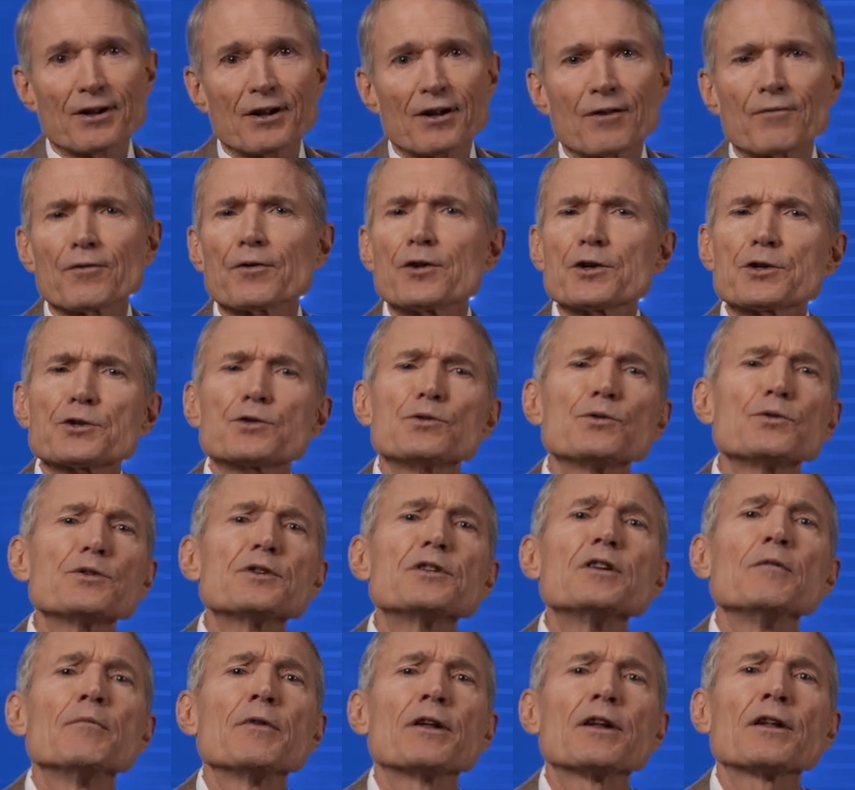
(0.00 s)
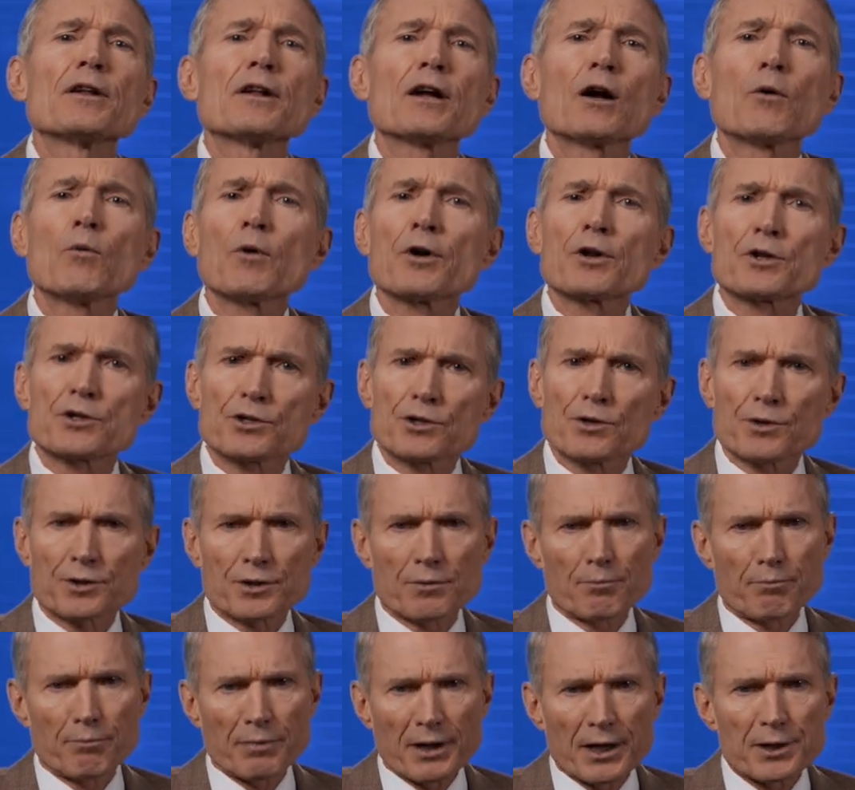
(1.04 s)
For this Tuesday Minute, I want to share some
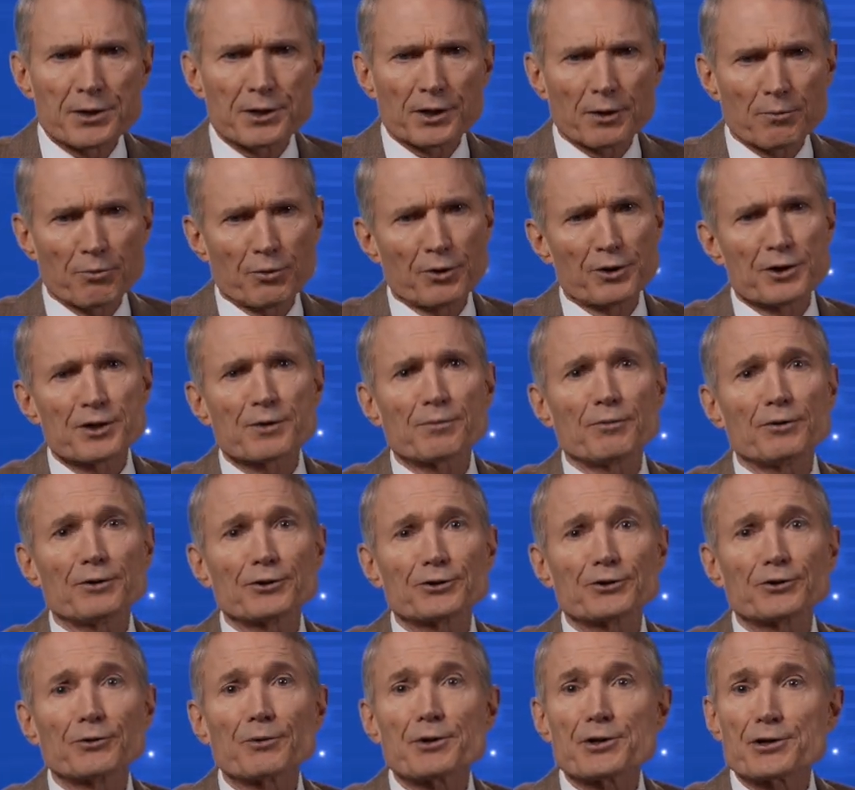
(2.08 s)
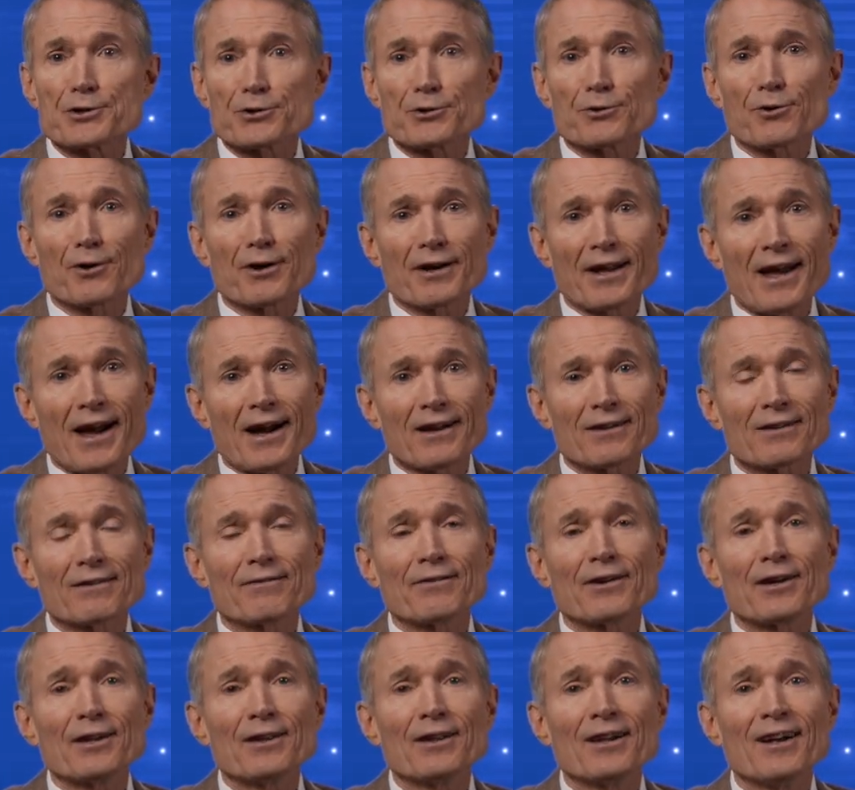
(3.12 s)
basic principles to restore and
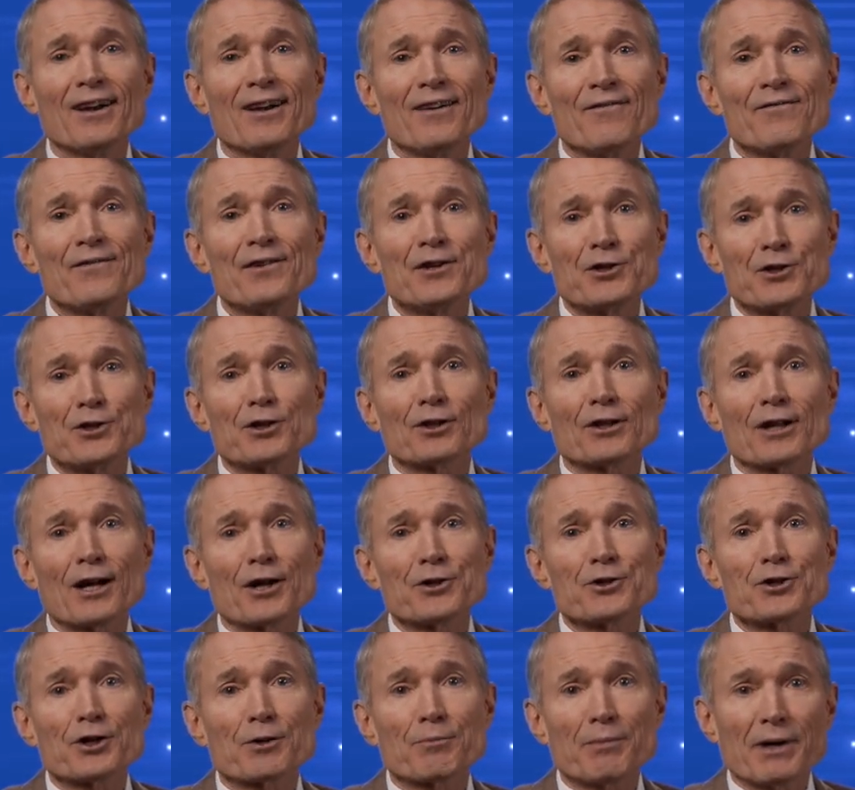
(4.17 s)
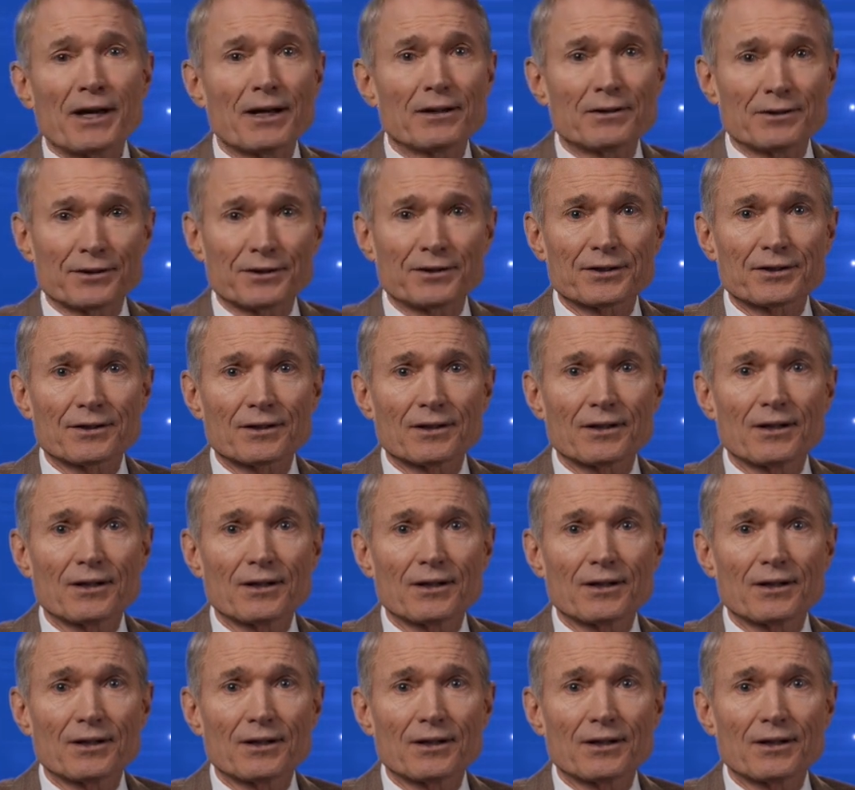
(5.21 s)
activate physiologic balance.